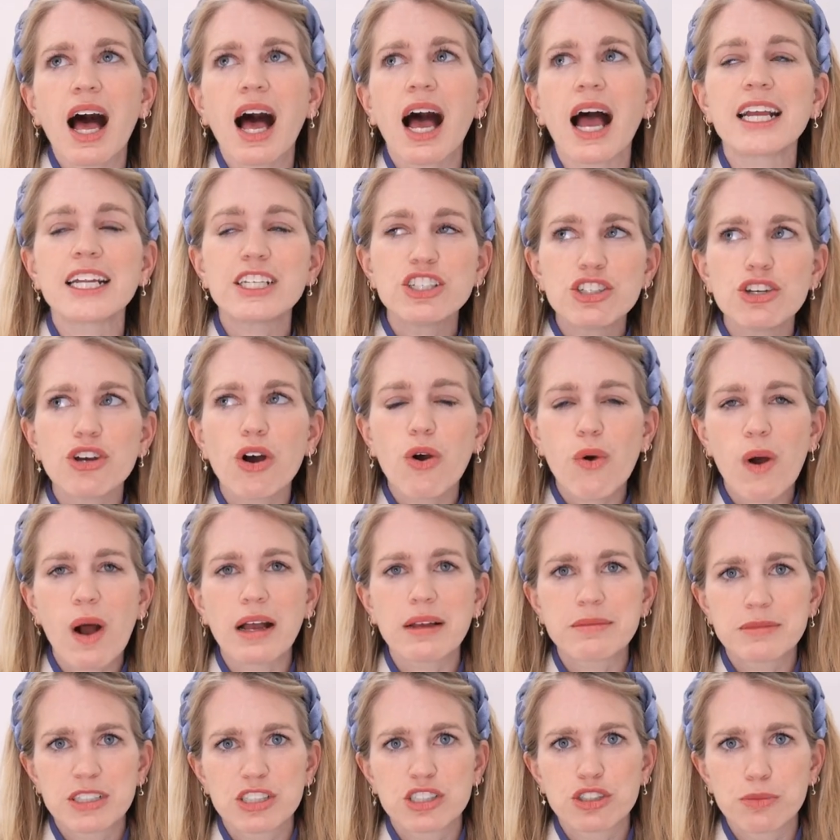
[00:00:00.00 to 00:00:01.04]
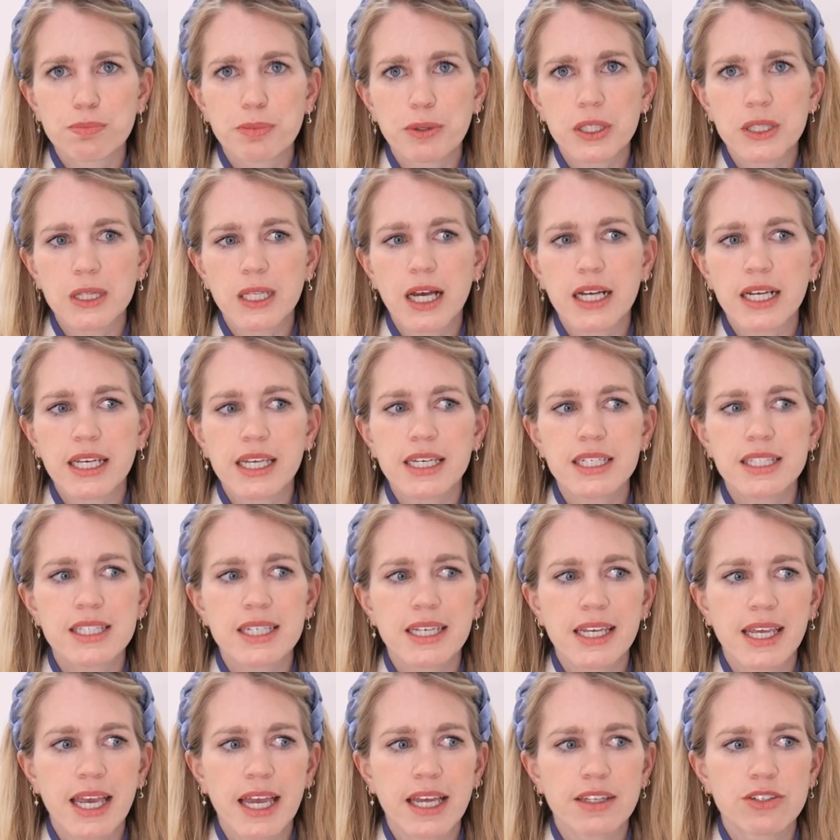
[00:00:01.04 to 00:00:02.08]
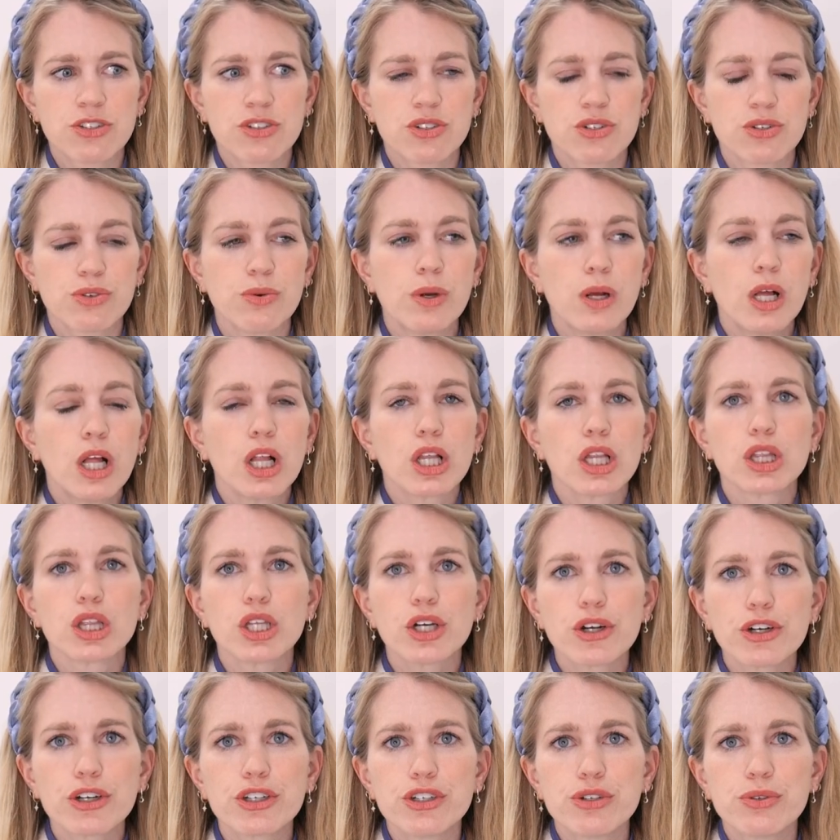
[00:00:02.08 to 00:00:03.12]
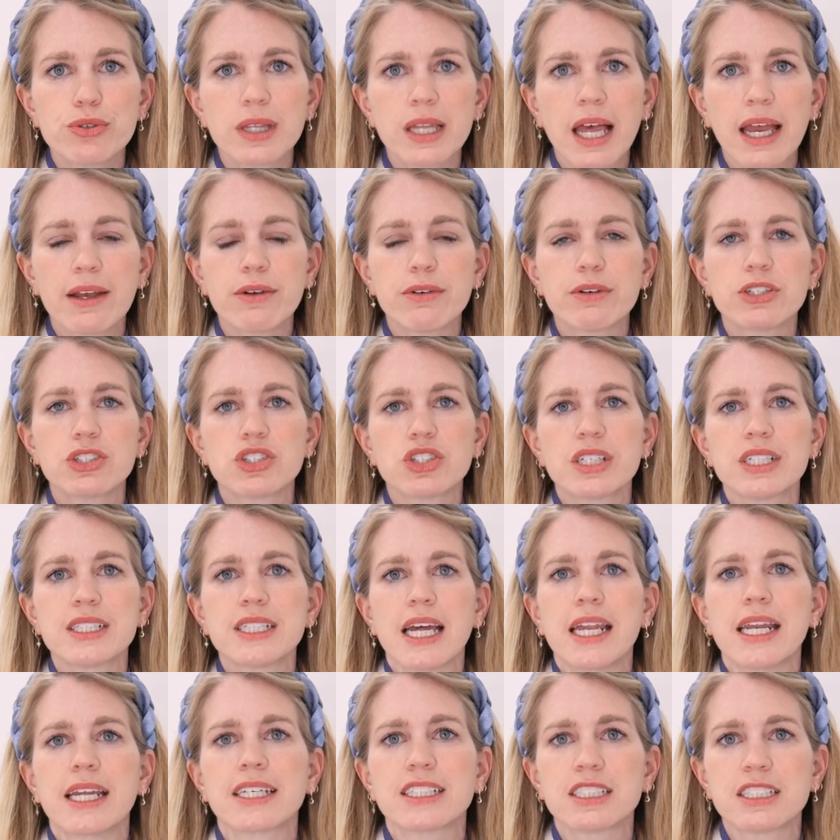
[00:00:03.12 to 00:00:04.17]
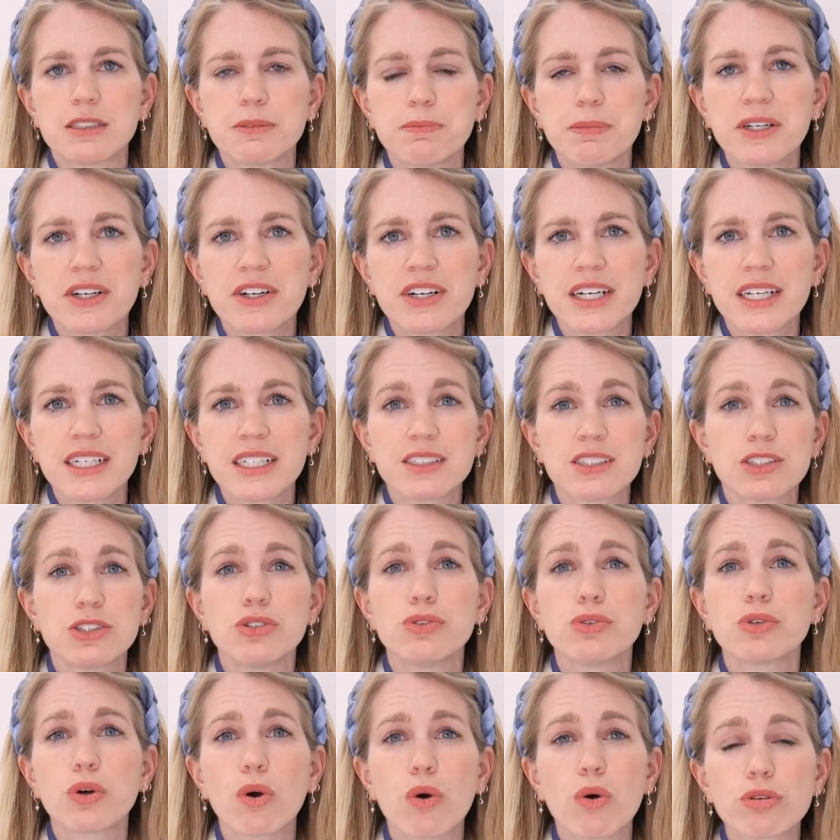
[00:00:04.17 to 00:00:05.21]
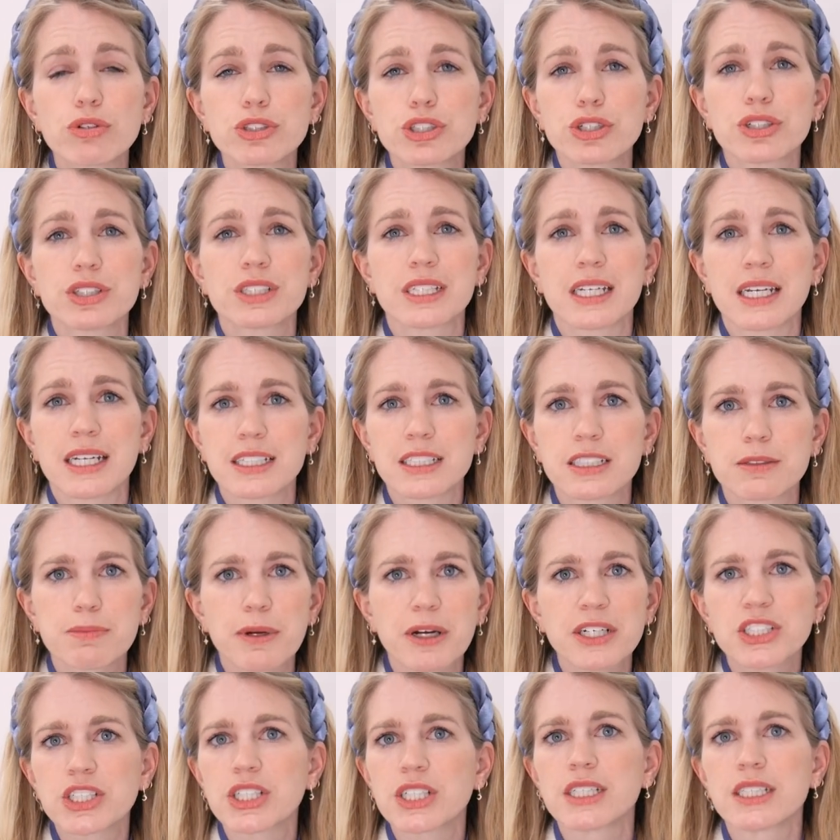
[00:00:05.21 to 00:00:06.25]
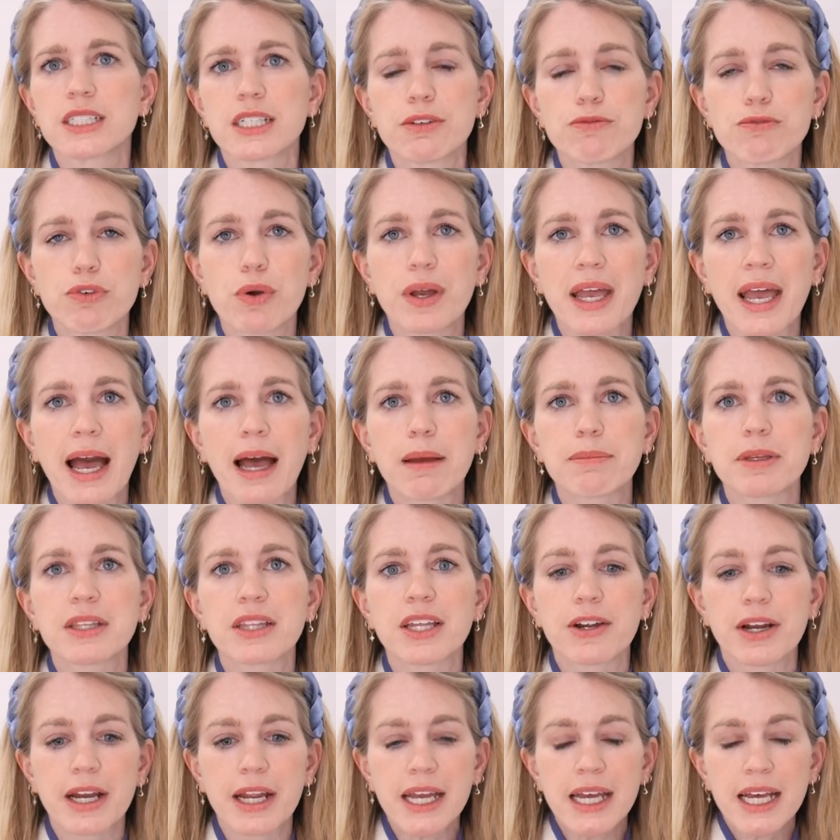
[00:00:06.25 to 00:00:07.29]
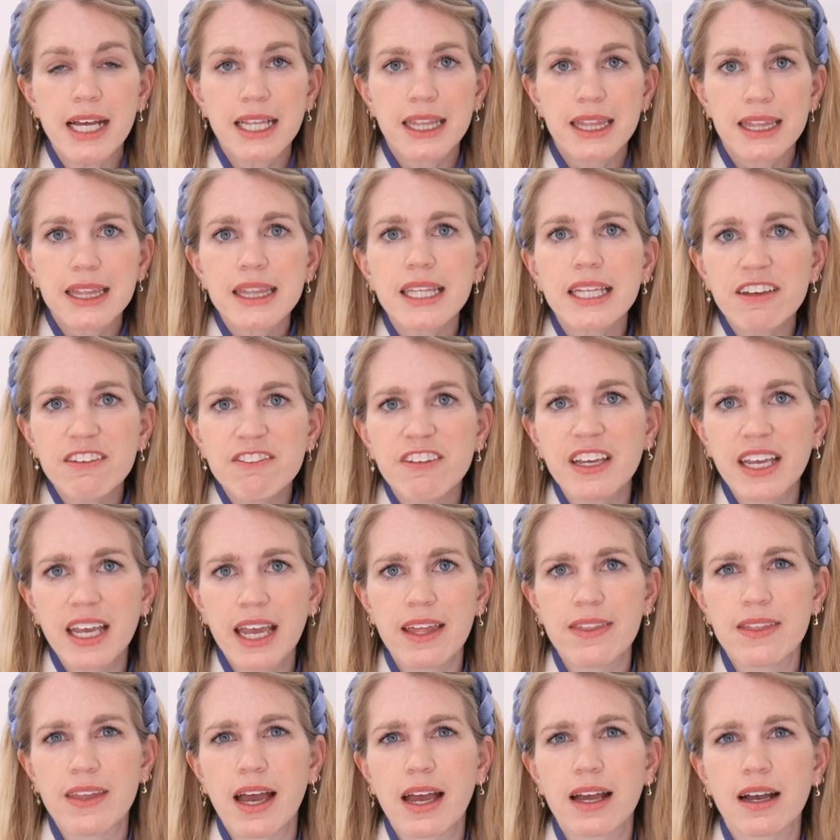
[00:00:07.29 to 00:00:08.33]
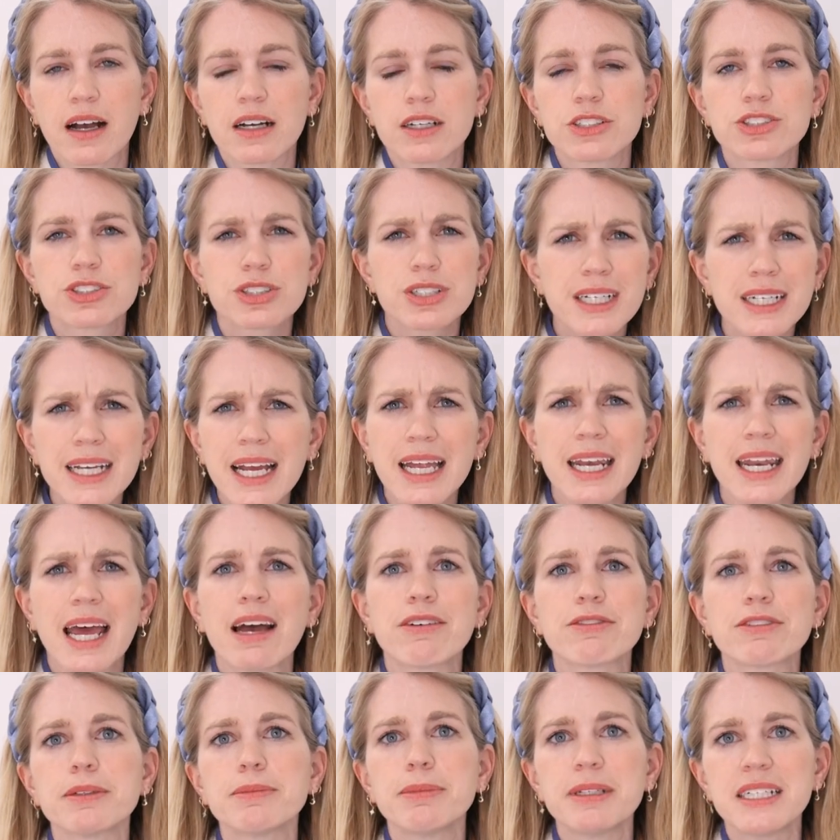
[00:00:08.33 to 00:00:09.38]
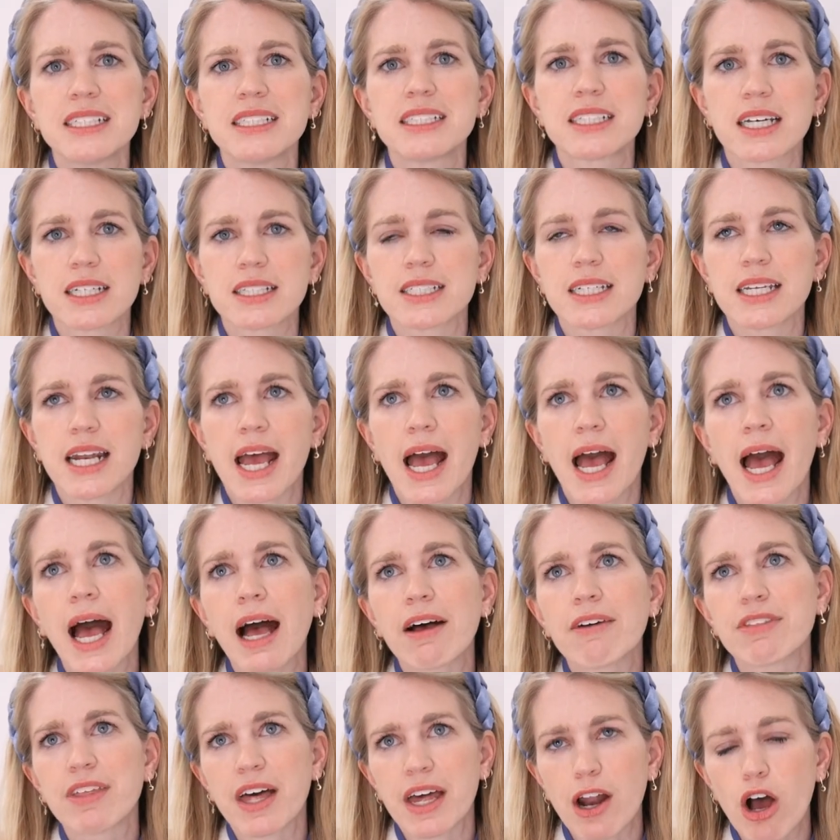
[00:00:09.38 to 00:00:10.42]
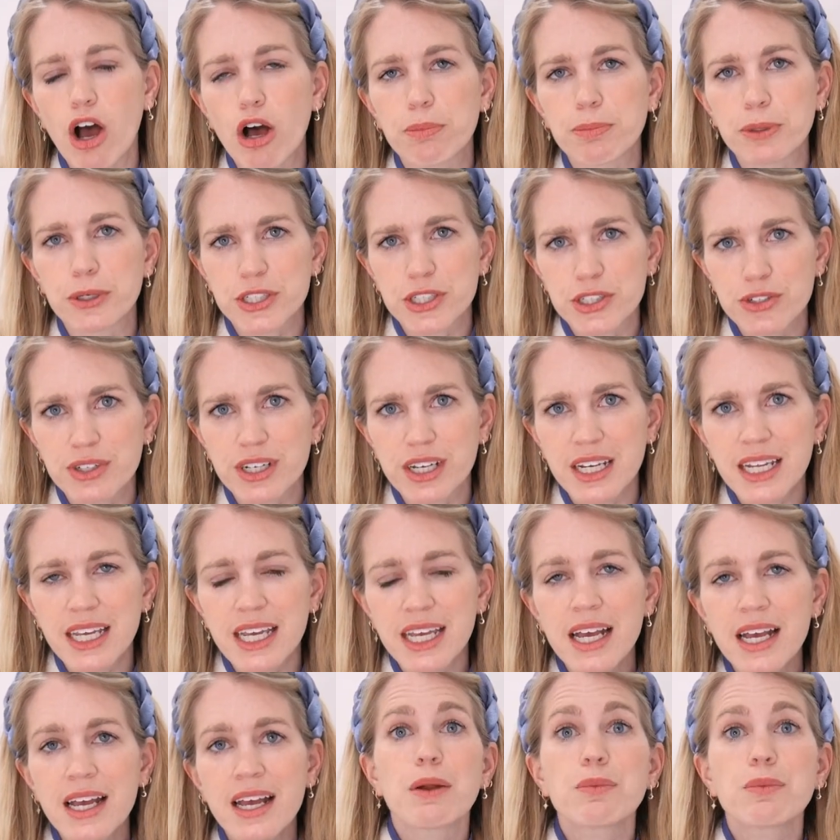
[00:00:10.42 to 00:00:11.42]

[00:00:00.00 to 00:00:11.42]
I know I'm super lucky to get to learn new languages and experience new cultures and expressions and vocabulary living in that country, and everybody doesn't have that opportunity.